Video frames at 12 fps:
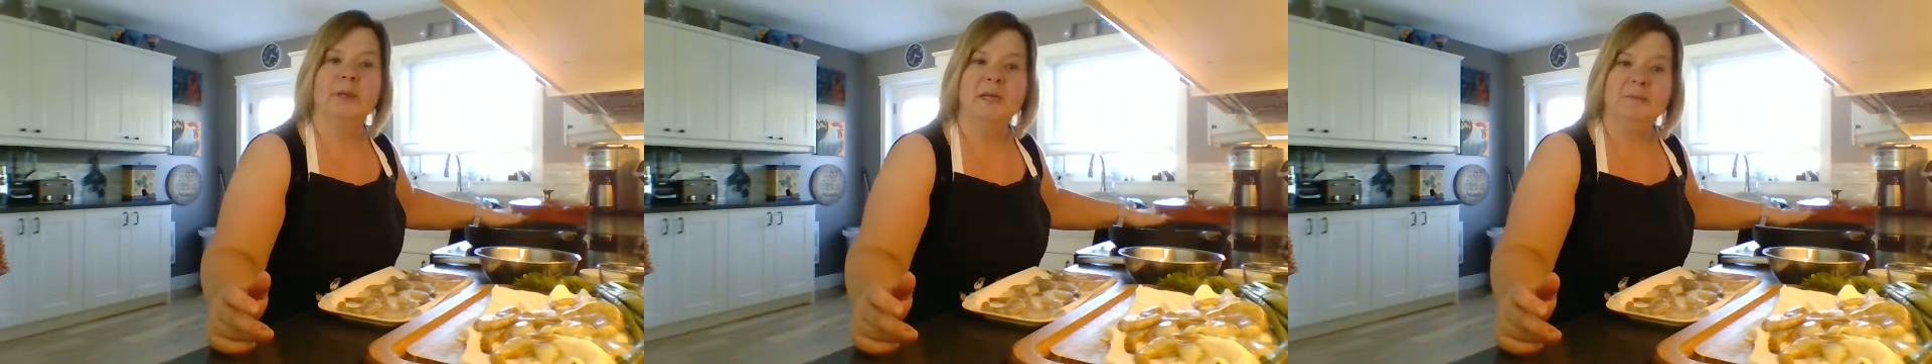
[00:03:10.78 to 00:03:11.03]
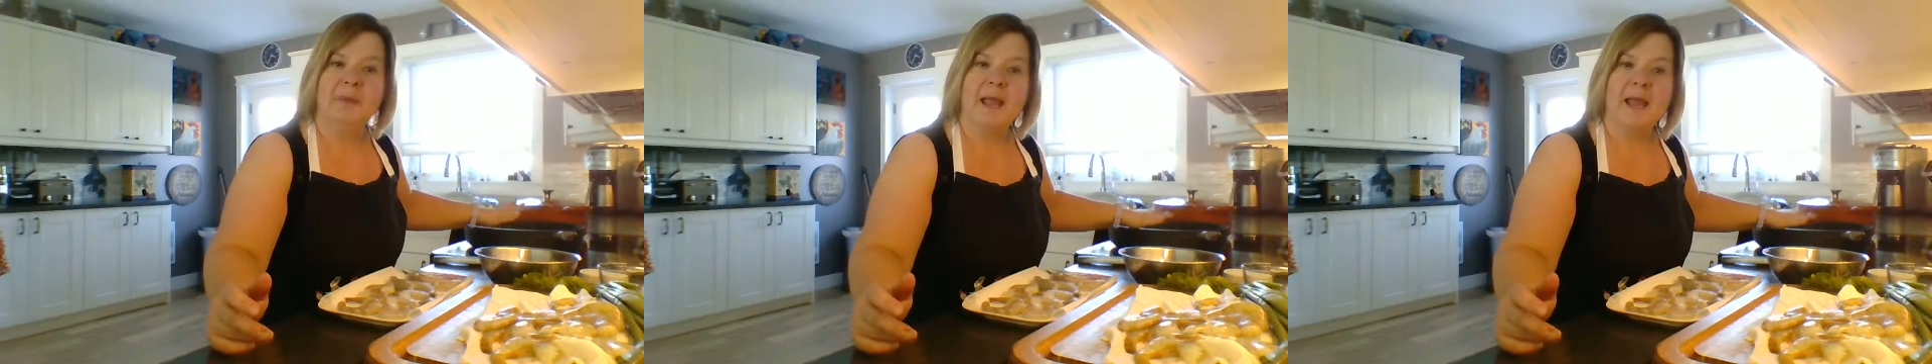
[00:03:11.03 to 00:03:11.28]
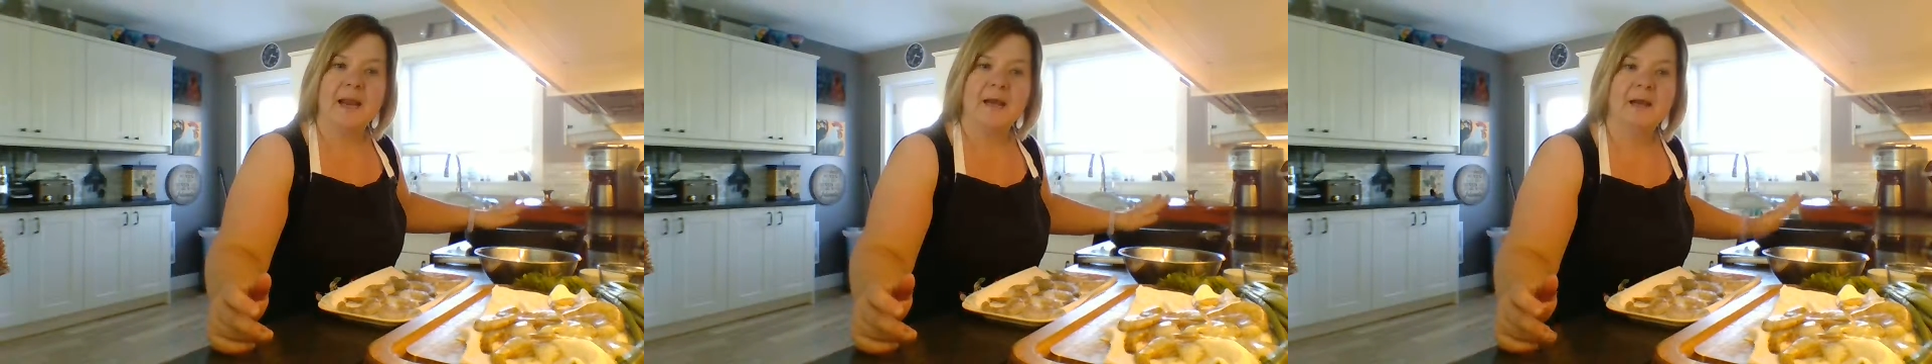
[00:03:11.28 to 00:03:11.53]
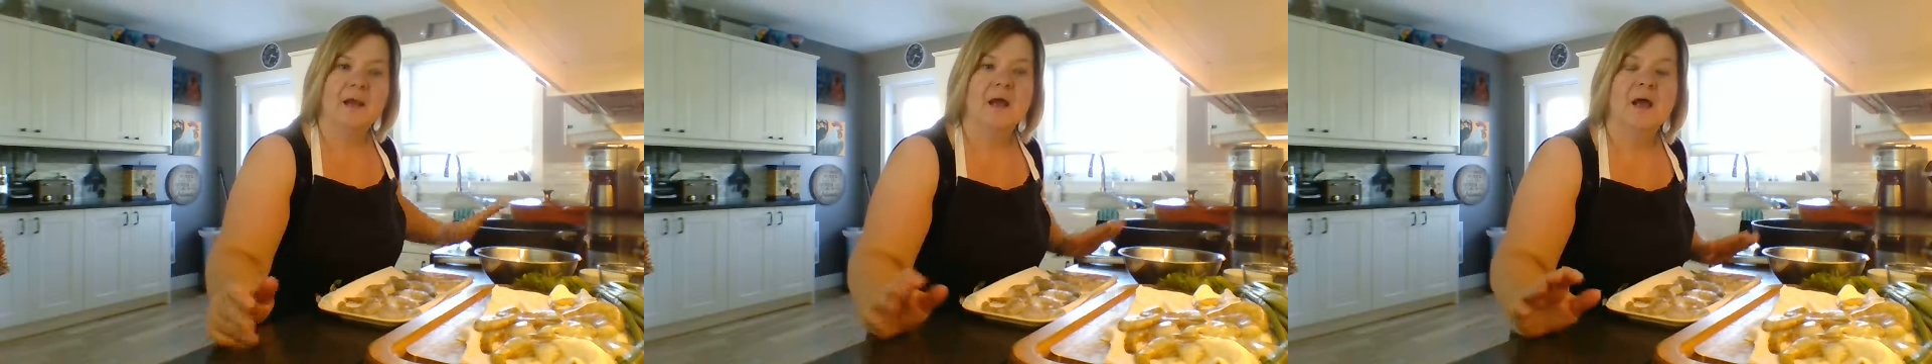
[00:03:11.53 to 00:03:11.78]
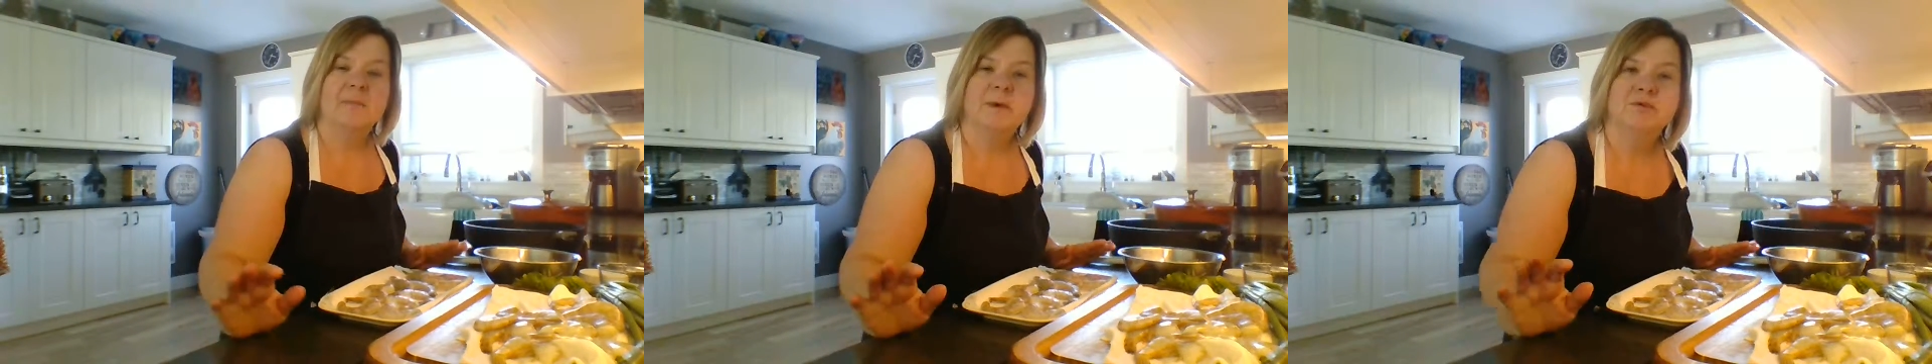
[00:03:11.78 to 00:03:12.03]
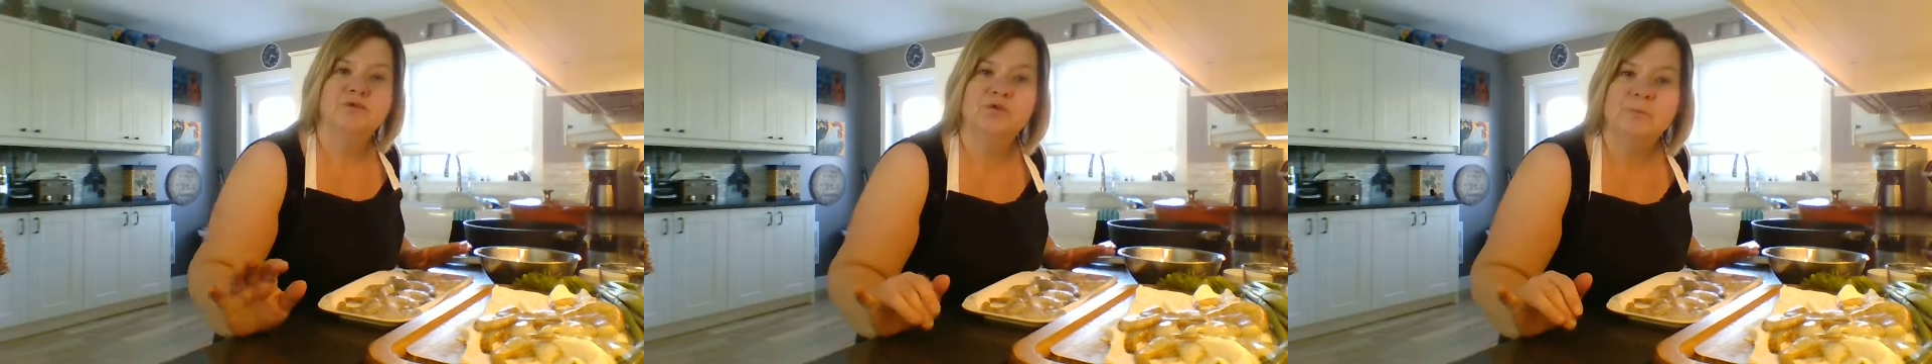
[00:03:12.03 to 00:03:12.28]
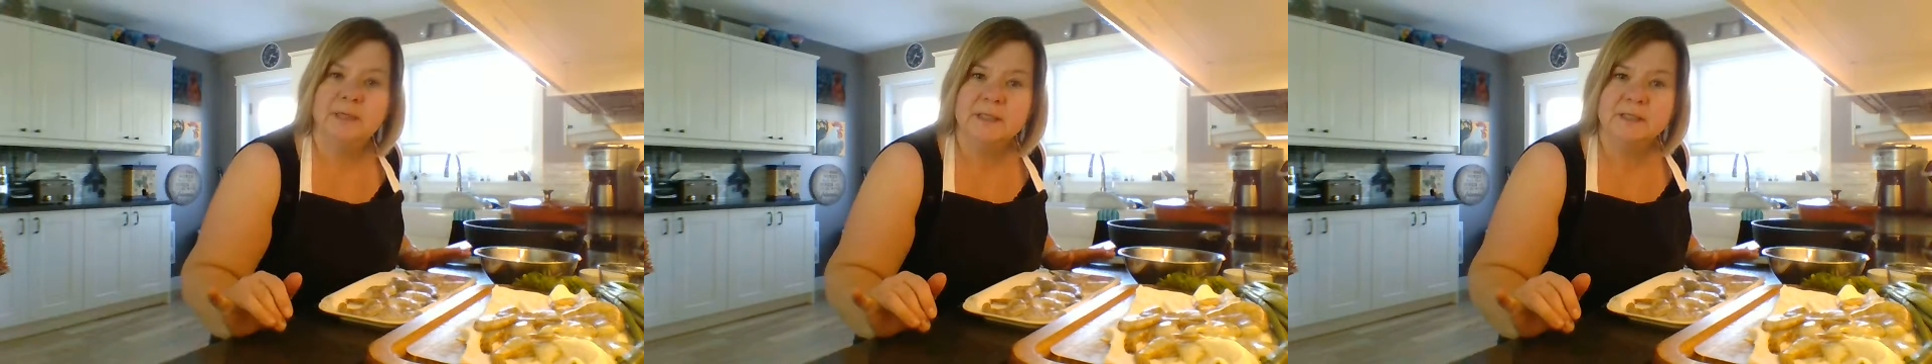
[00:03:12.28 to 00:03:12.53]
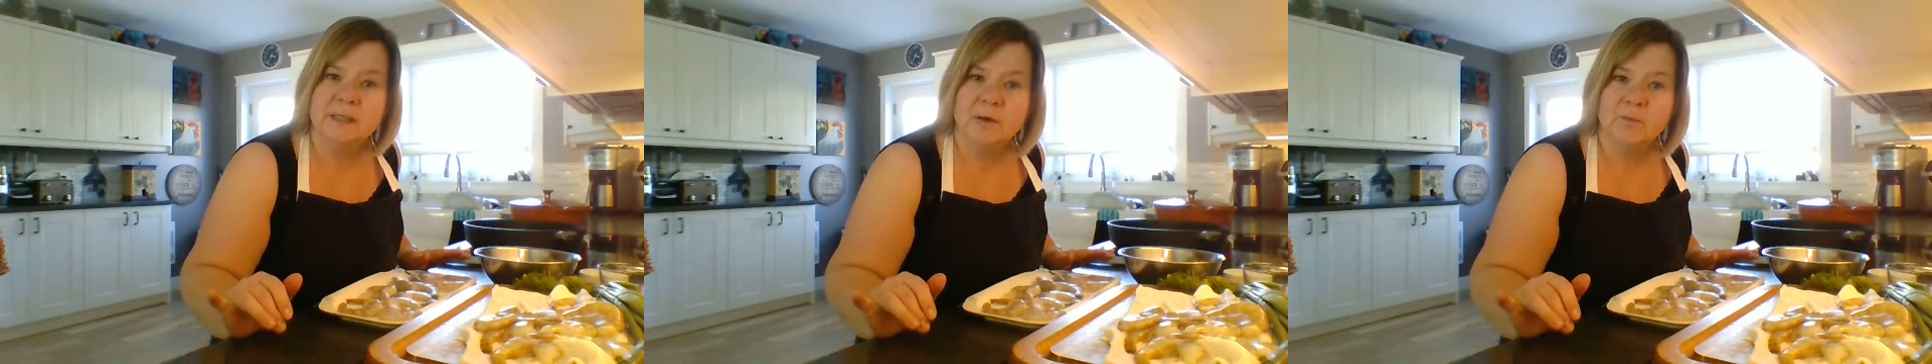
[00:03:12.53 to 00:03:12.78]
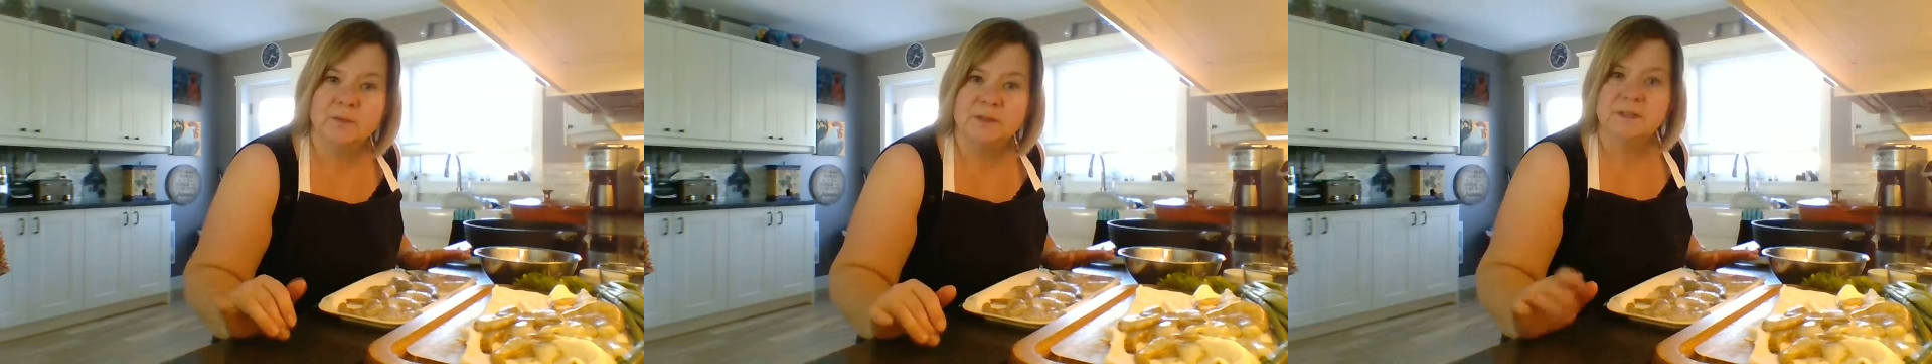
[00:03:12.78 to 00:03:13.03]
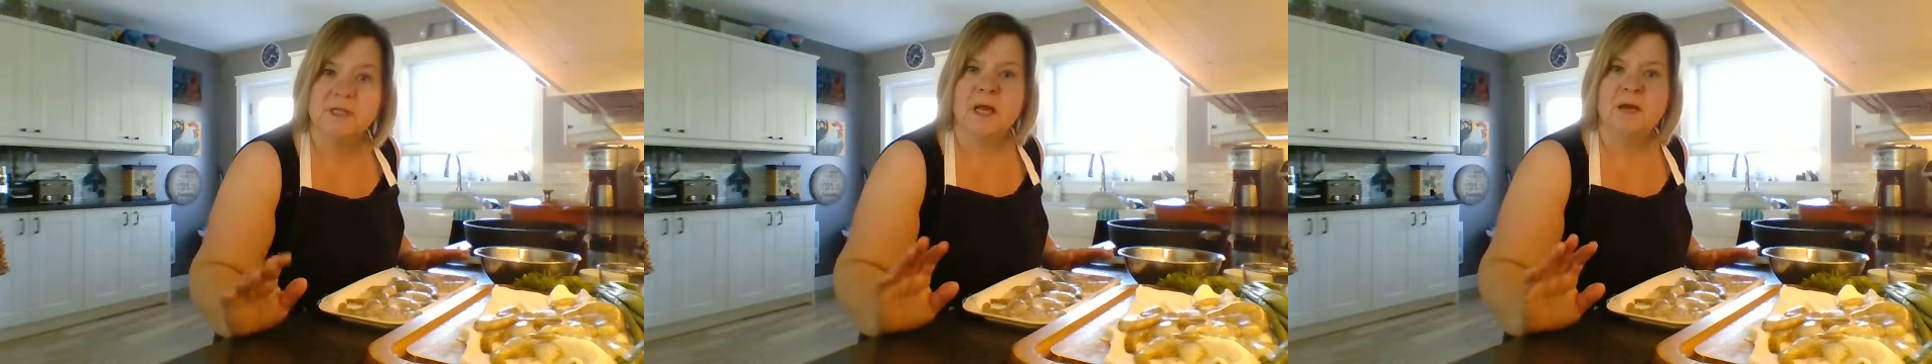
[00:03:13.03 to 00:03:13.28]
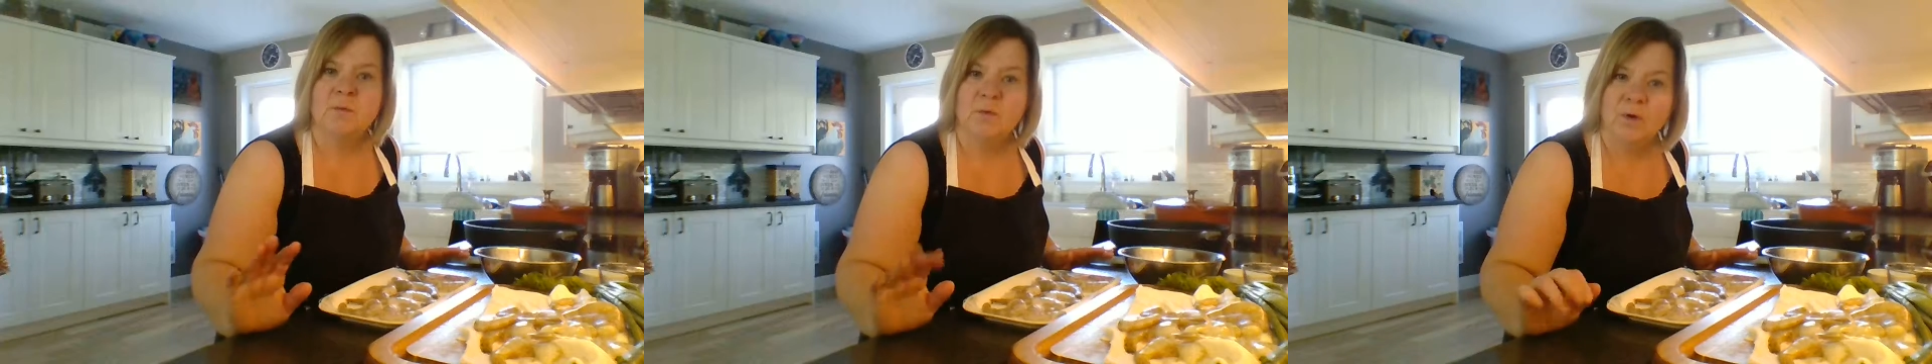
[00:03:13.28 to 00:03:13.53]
in the pan about 2 minutes on one side,